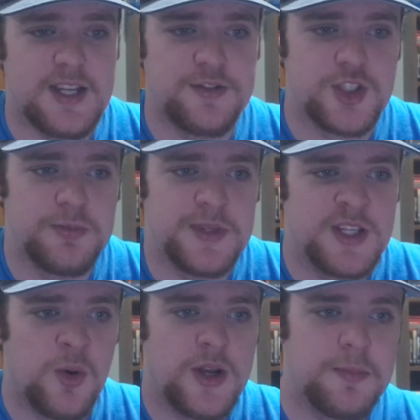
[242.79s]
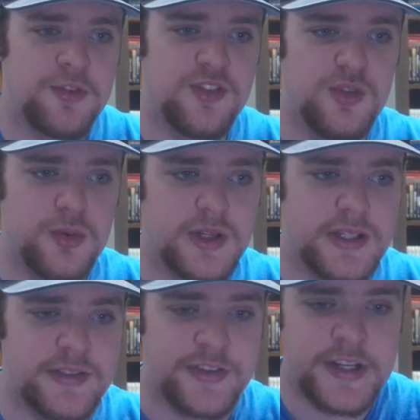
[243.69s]
stuff should be going up soon,
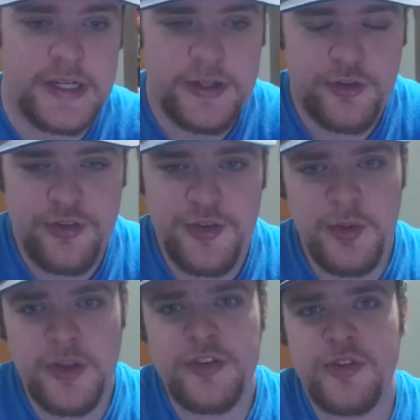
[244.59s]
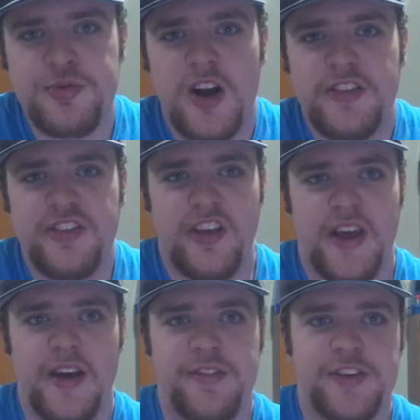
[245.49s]
and there's a few other surprises I
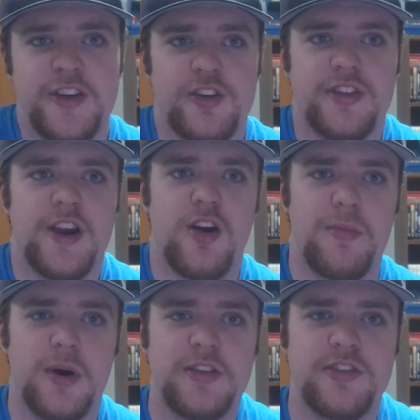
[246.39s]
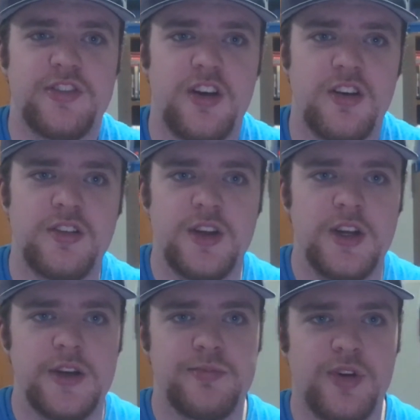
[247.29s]
have here and there. I might start
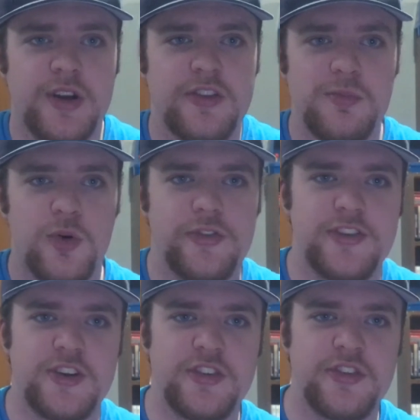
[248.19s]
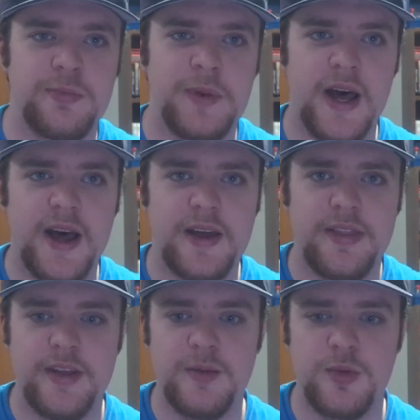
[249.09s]
bringing some old series back
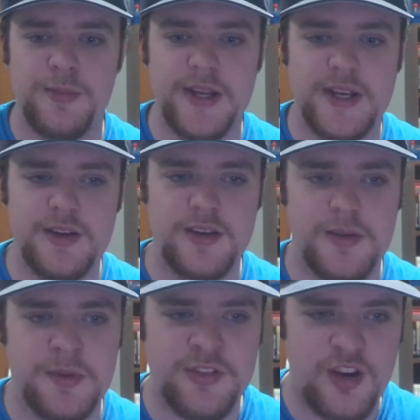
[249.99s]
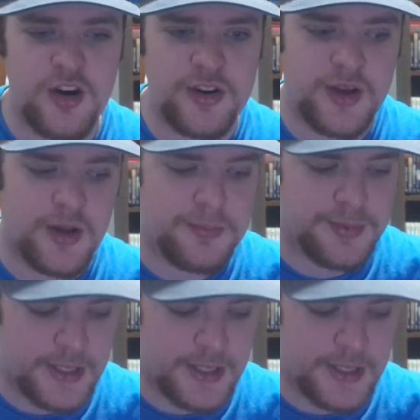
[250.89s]
that we're meaning to be started up